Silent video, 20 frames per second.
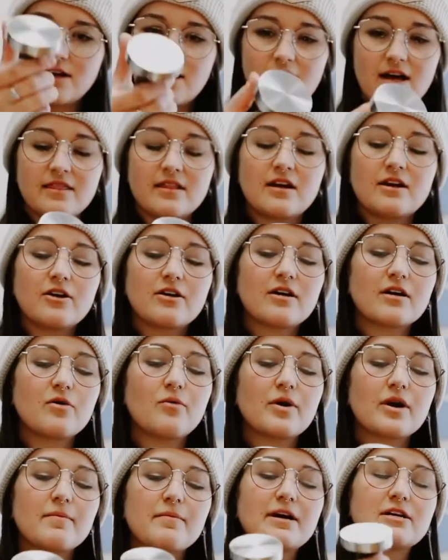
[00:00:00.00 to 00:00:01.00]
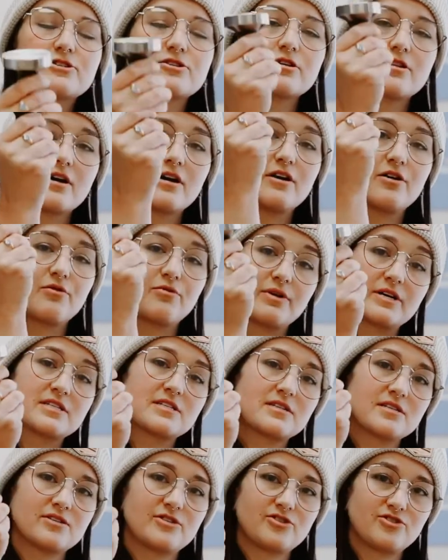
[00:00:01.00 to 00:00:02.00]
And then you're gonna wanna make sure that your
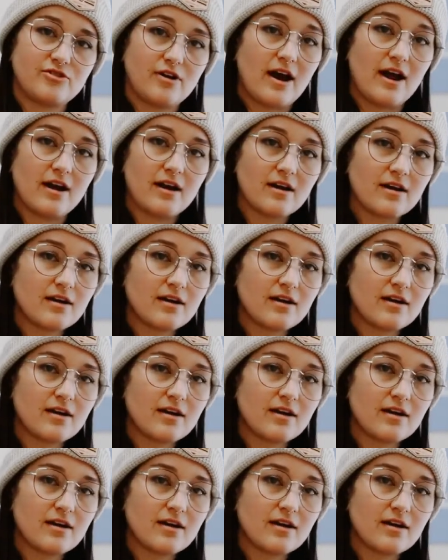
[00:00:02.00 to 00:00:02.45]
wrist is straight.